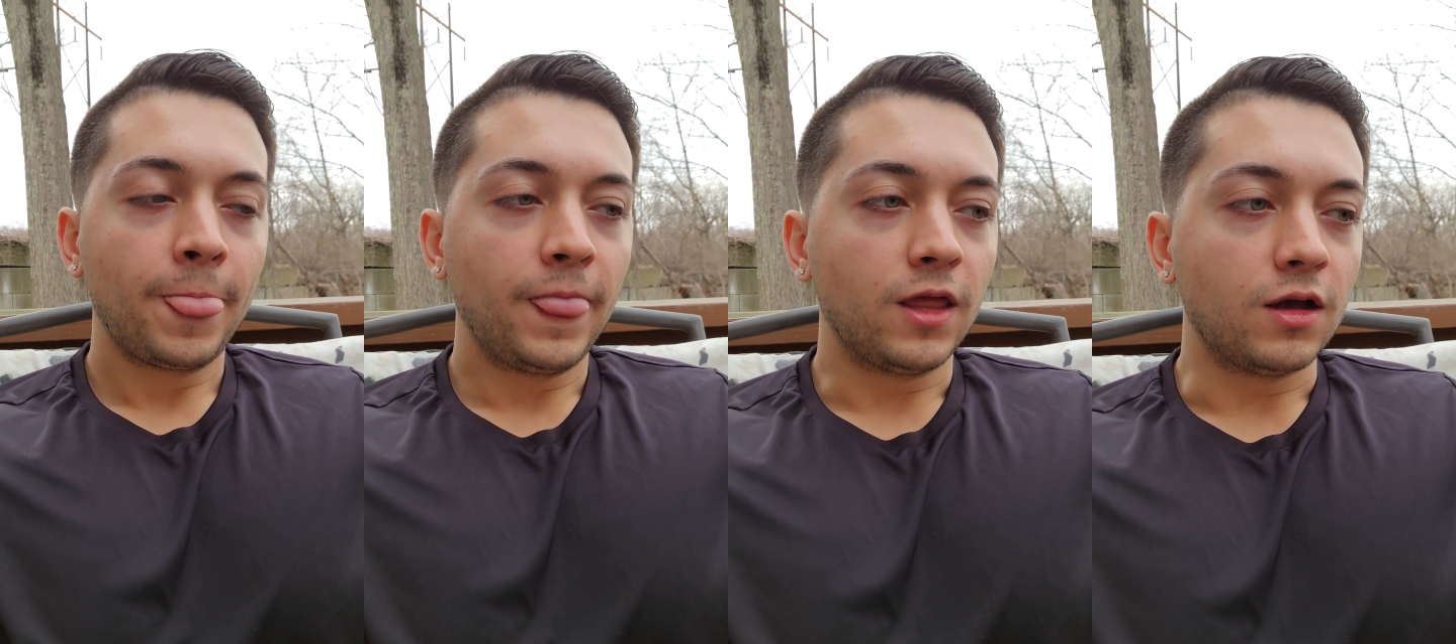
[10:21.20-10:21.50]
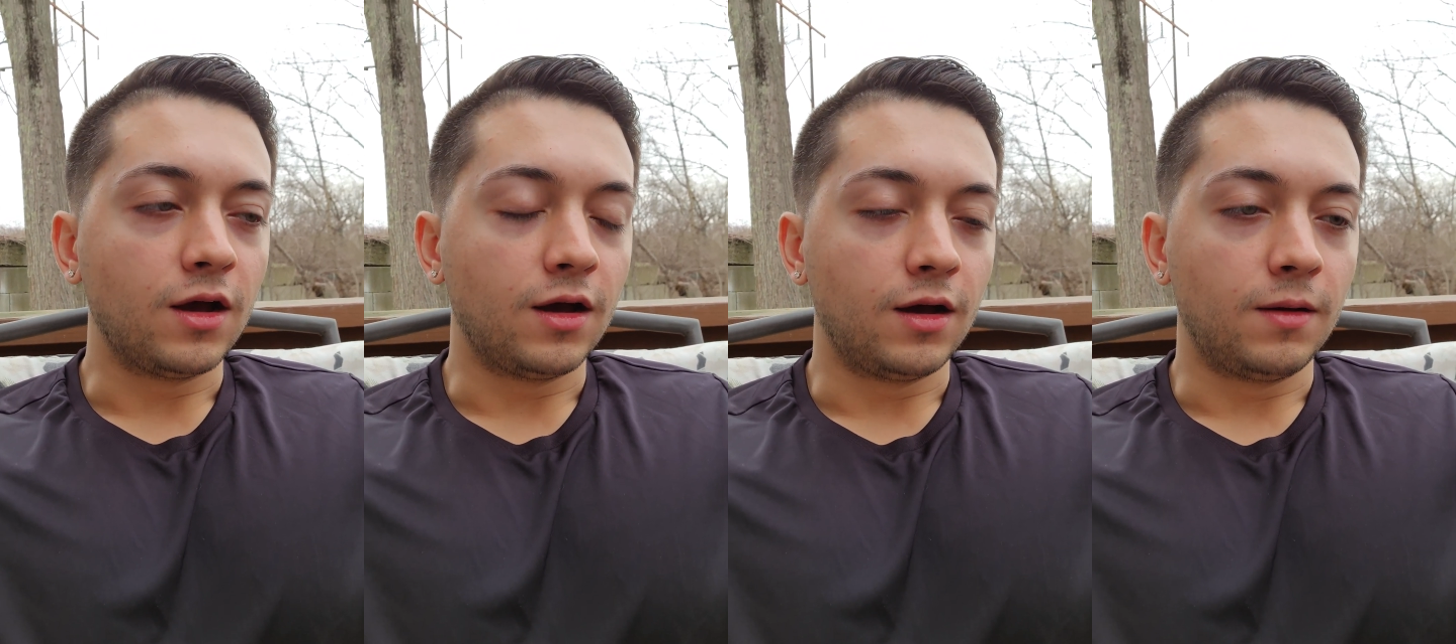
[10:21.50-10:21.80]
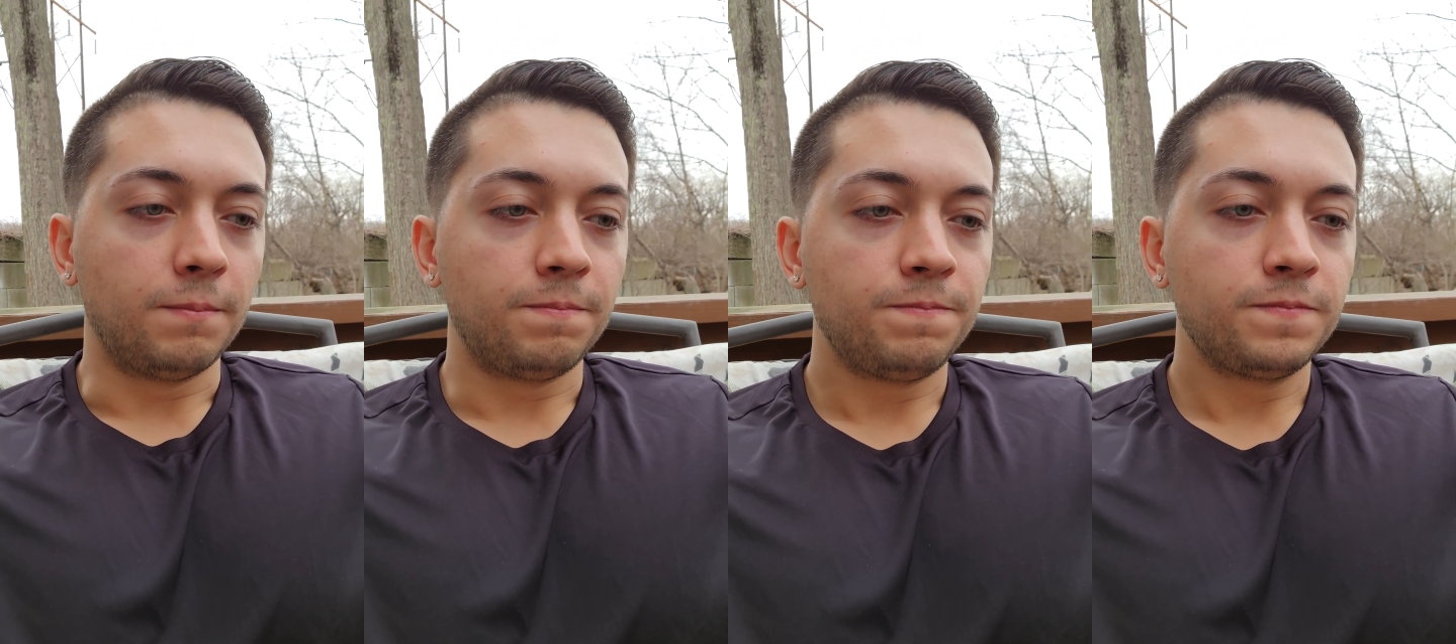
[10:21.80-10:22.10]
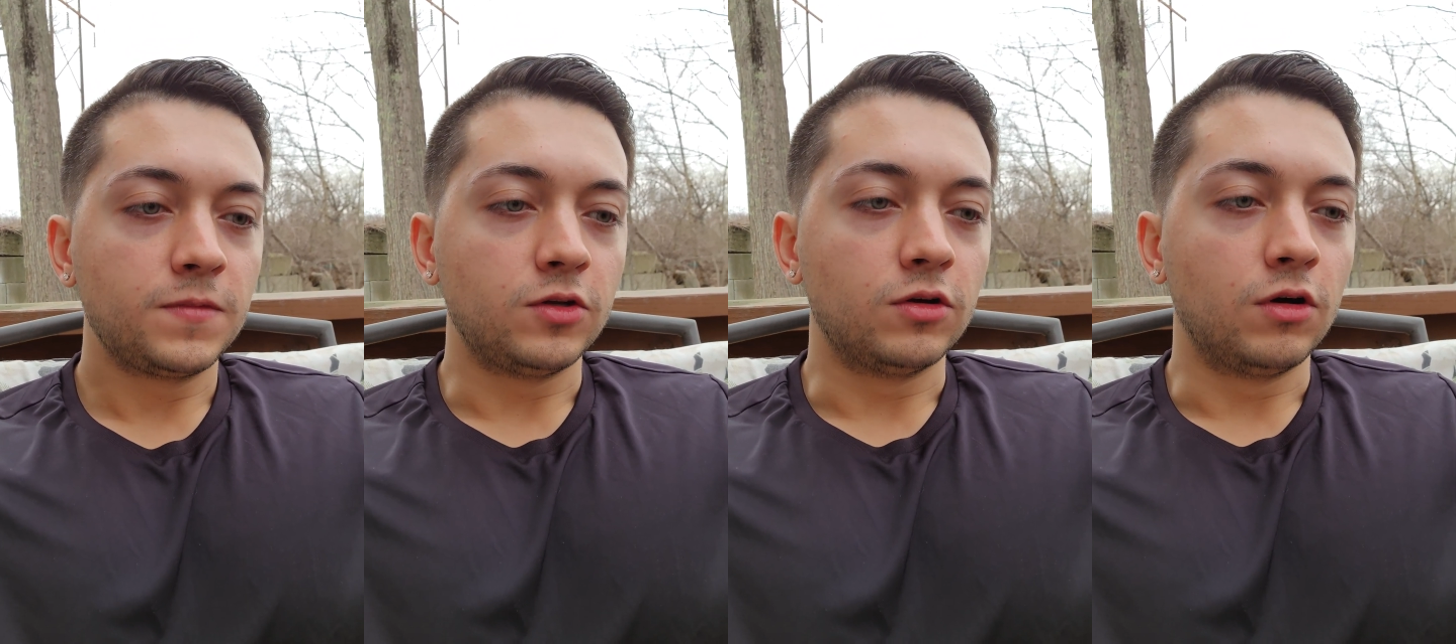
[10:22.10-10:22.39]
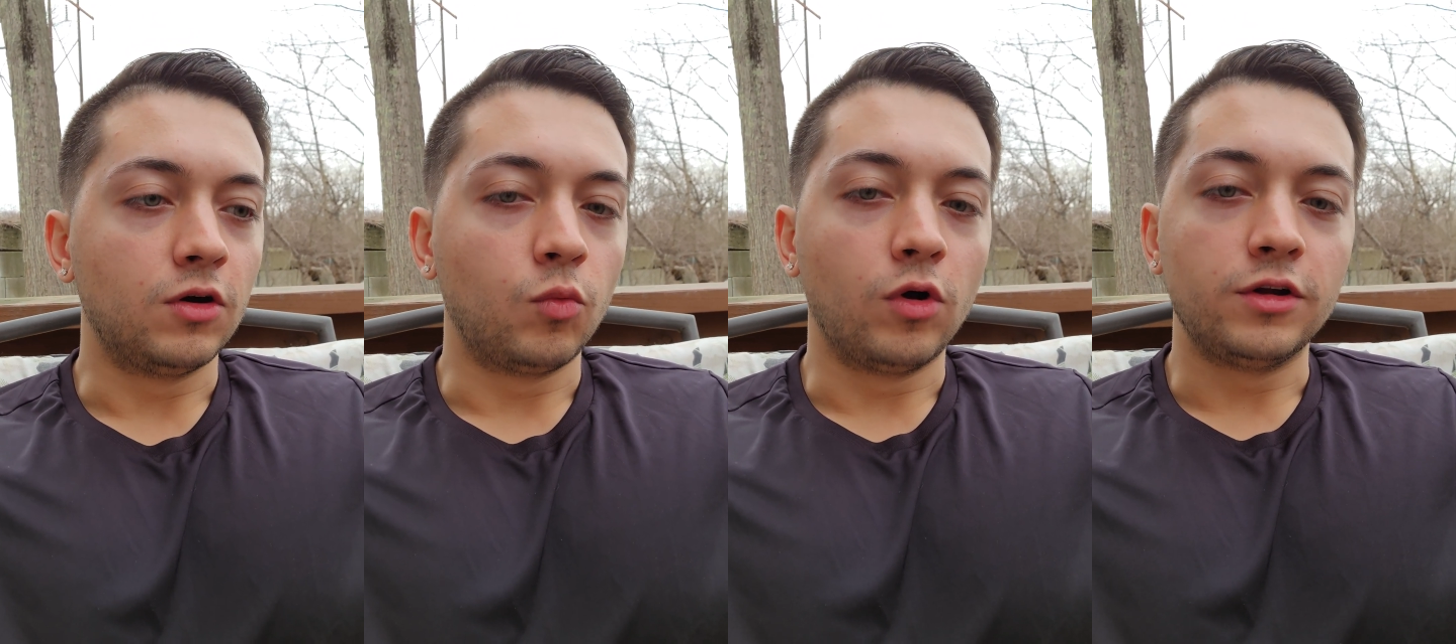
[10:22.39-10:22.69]
you know,
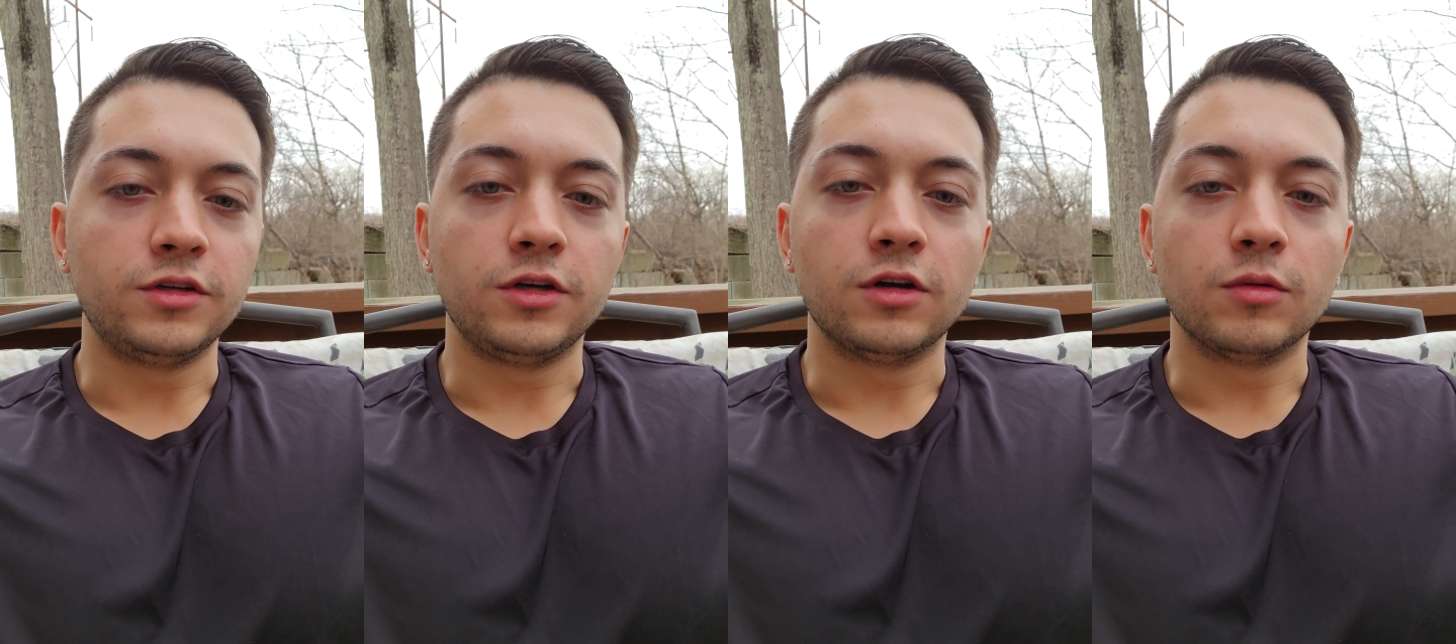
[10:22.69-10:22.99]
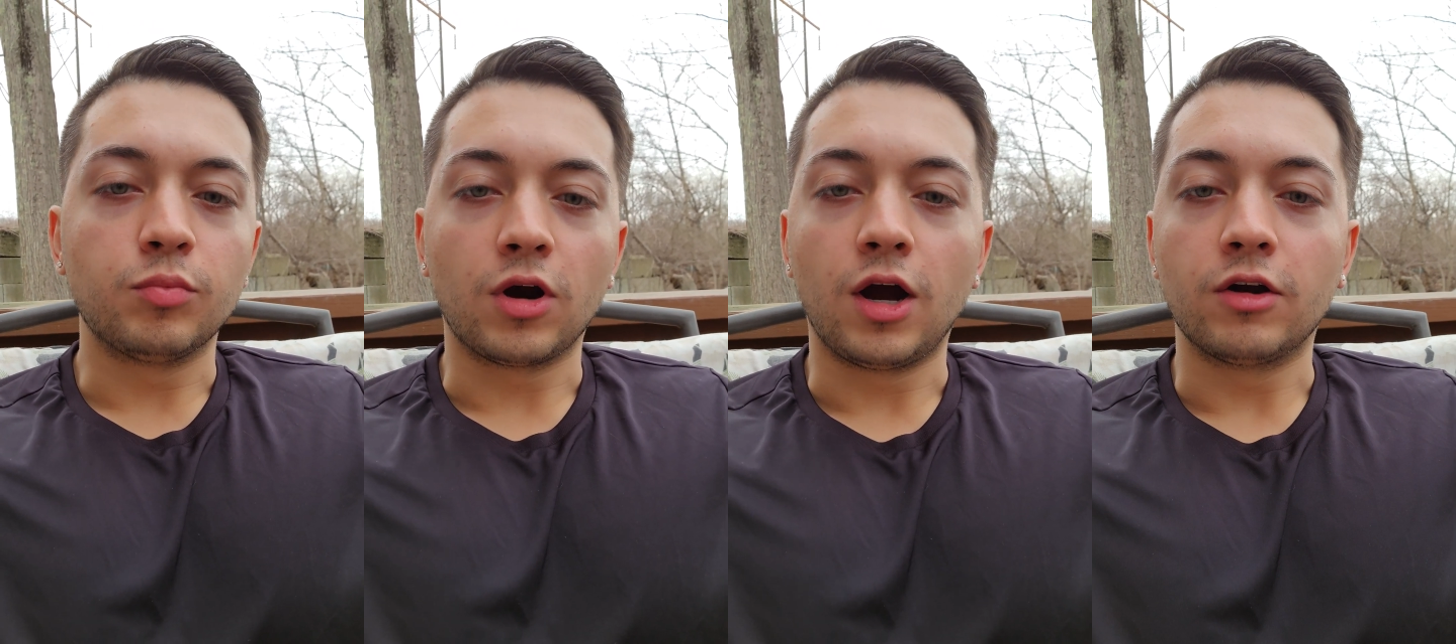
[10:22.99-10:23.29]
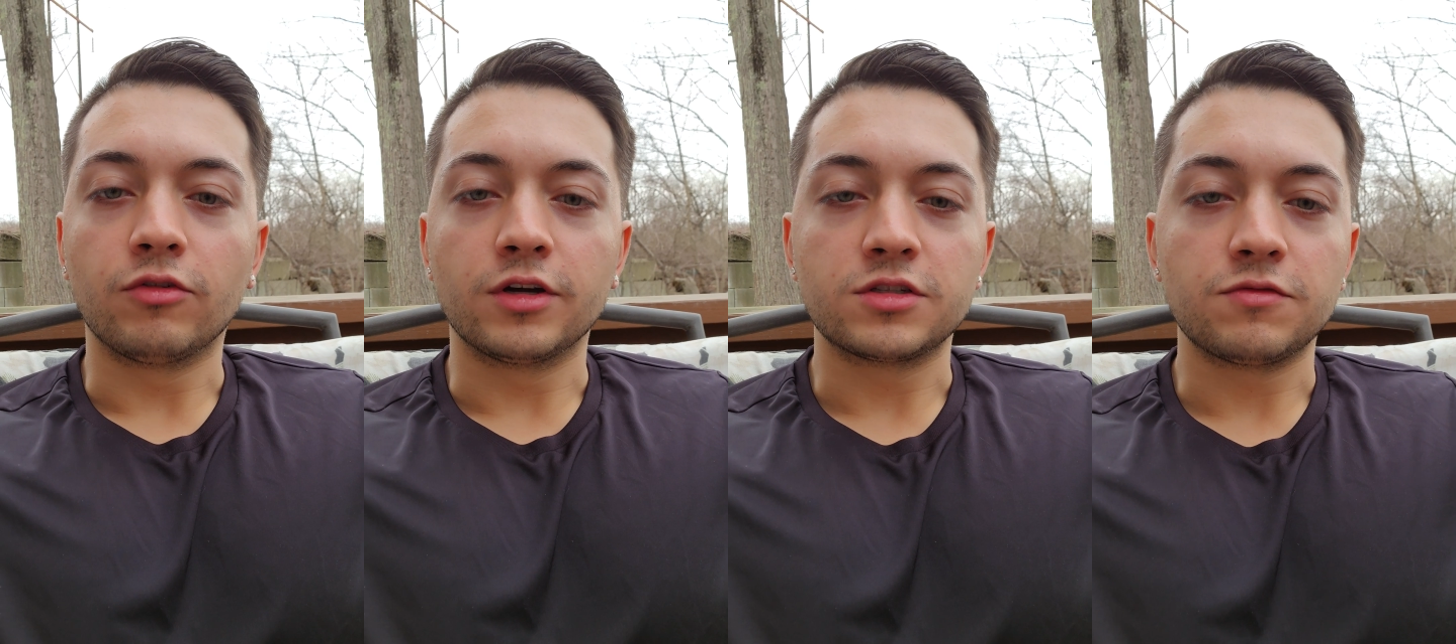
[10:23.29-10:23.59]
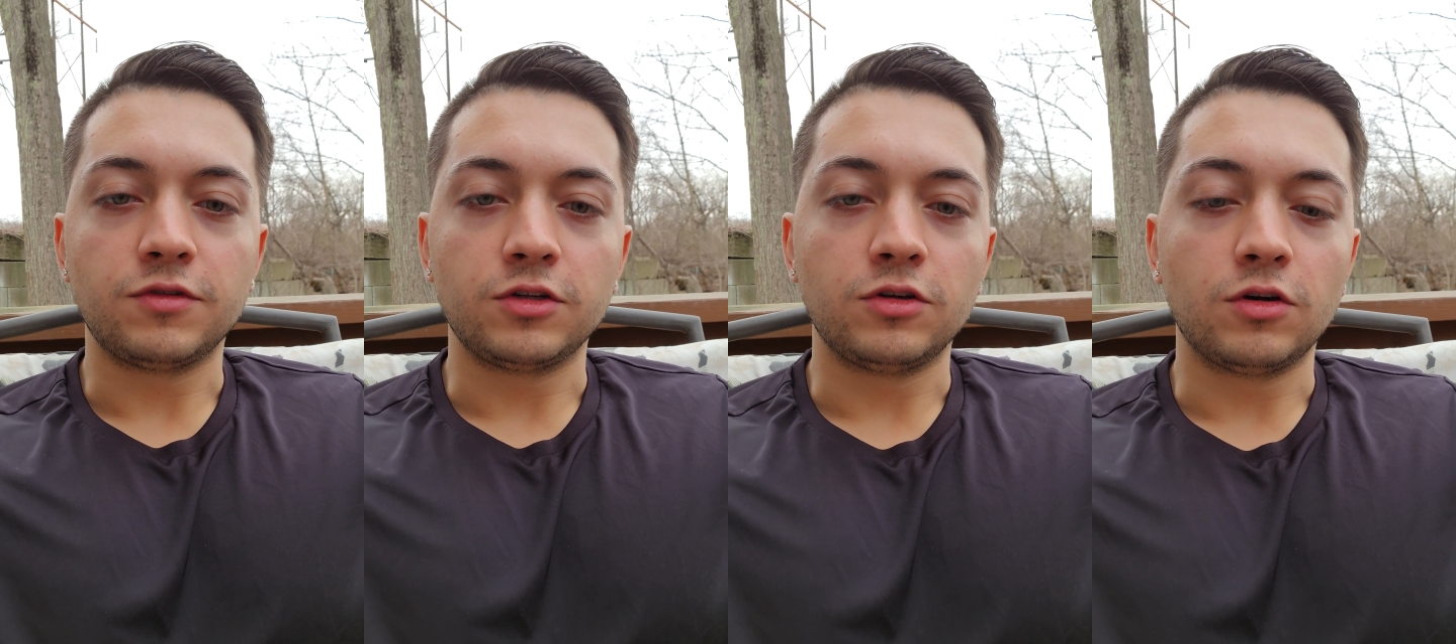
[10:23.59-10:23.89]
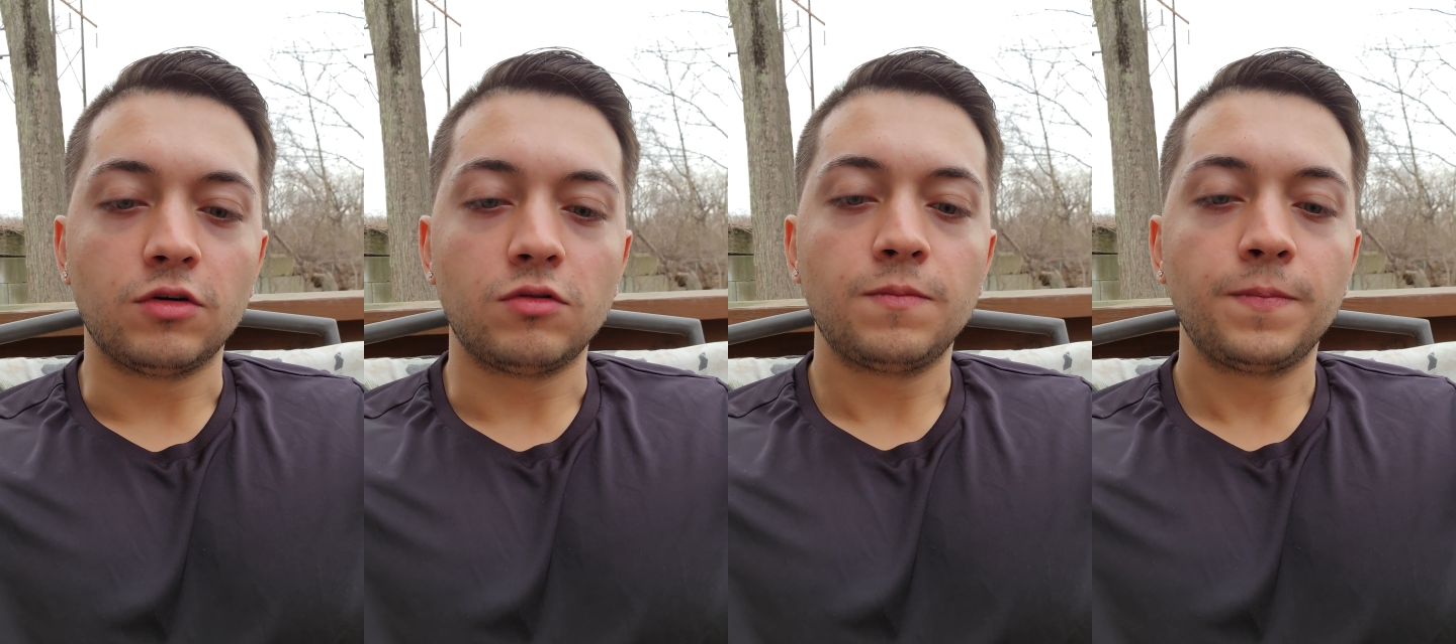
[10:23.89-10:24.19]
a 1 year progress
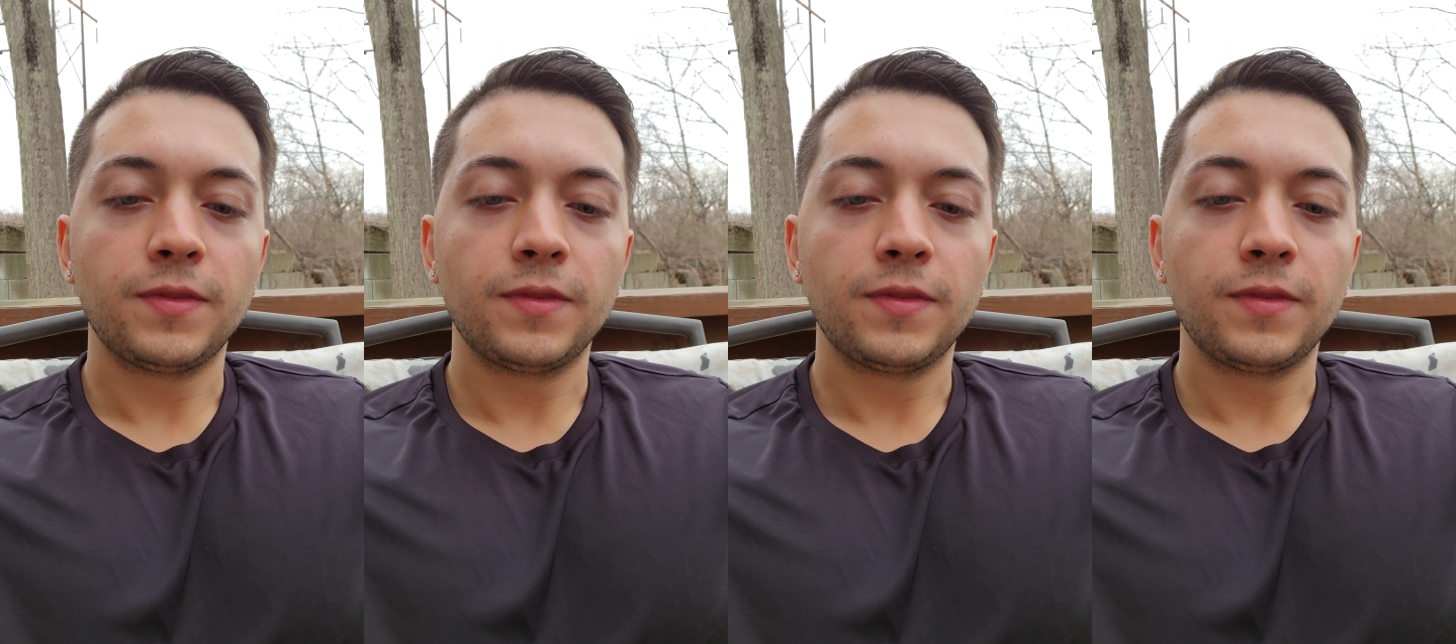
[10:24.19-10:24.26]
video